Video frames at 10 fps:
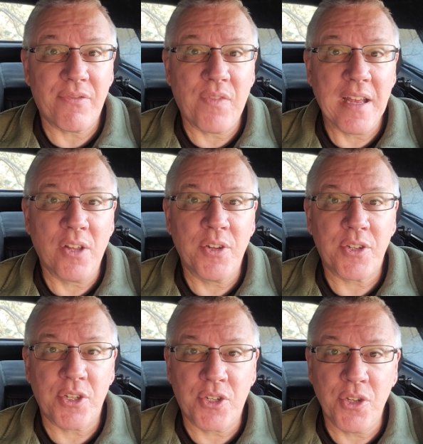failed
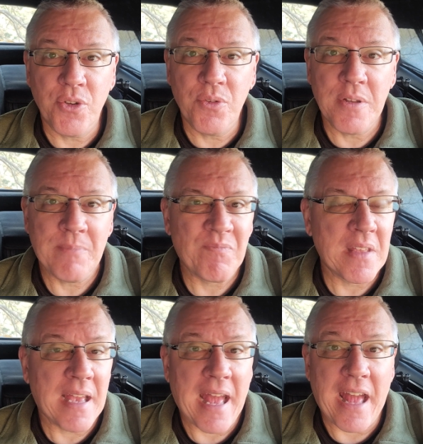to tune,
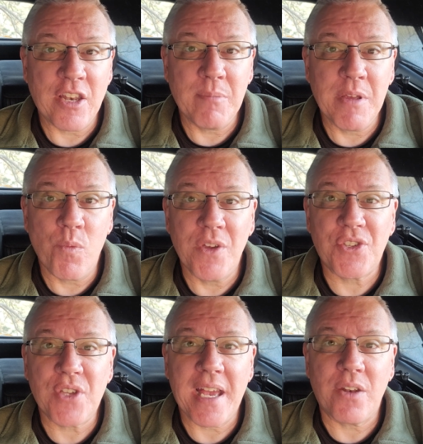had to be
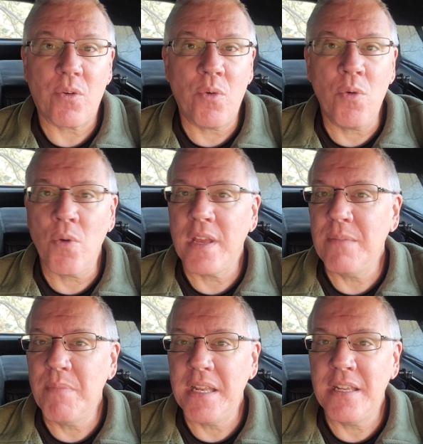reset, or
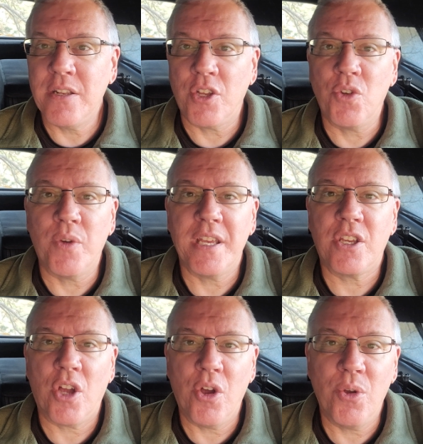emitted annoying
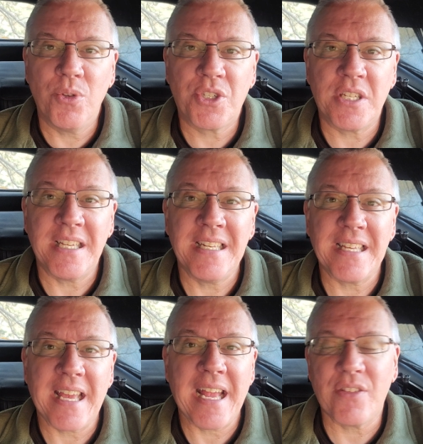codes to
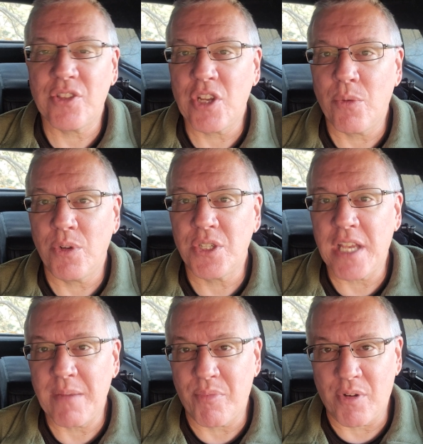indicate that there was
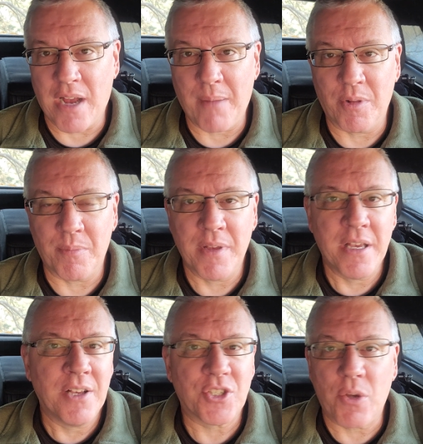a problem.
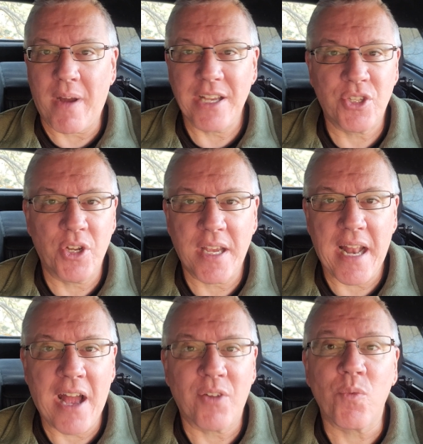So I took it
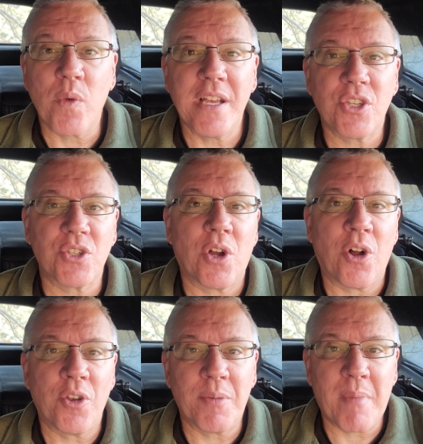out and
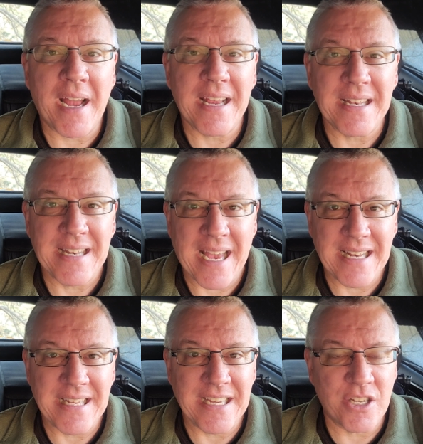reinstalled my
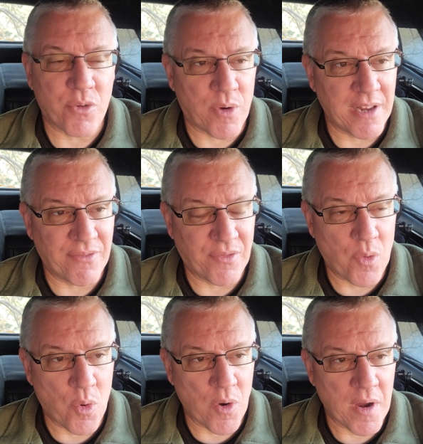
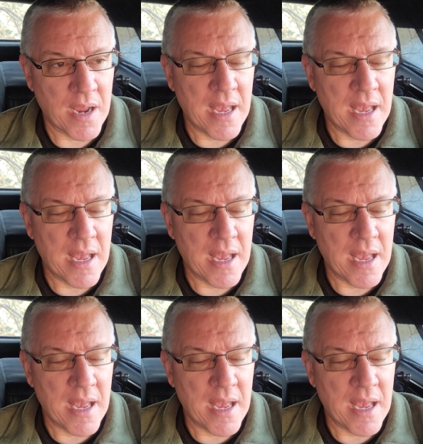1924.